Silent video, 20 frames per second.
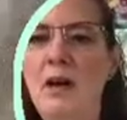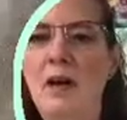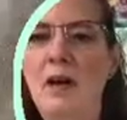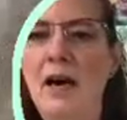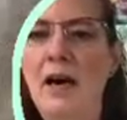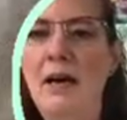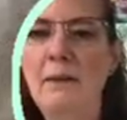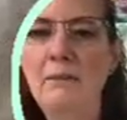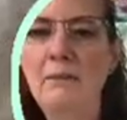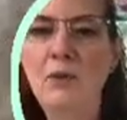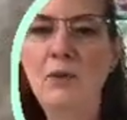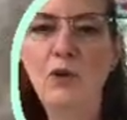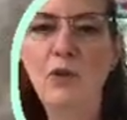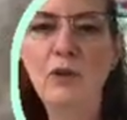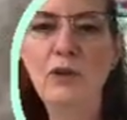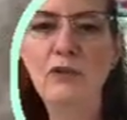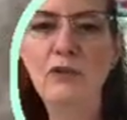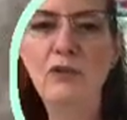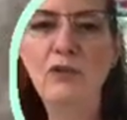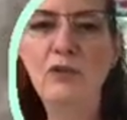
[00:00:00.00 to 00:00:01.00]
I'm
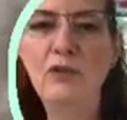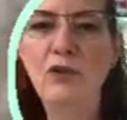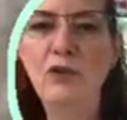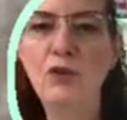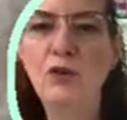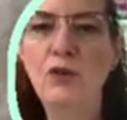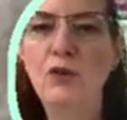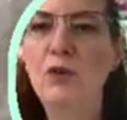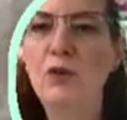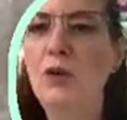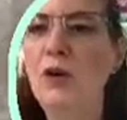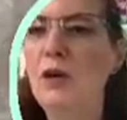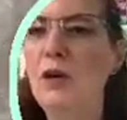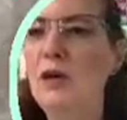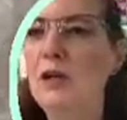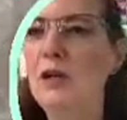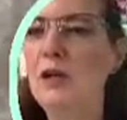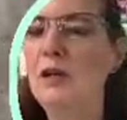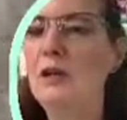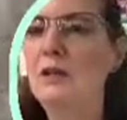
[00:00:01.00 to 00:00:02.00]
going to
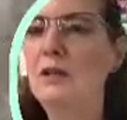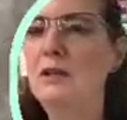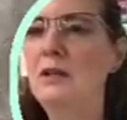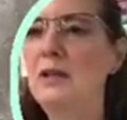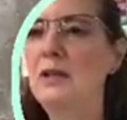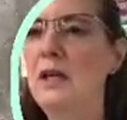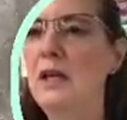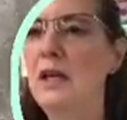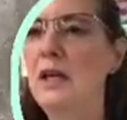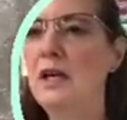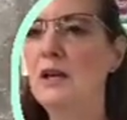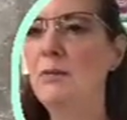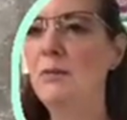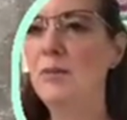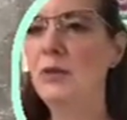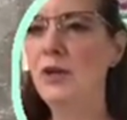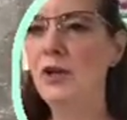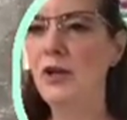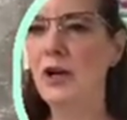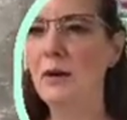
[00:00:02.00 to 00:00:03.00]

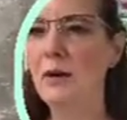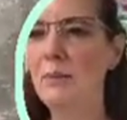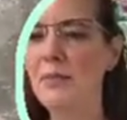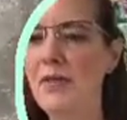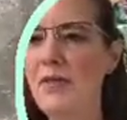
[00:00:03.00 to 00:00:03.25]
put up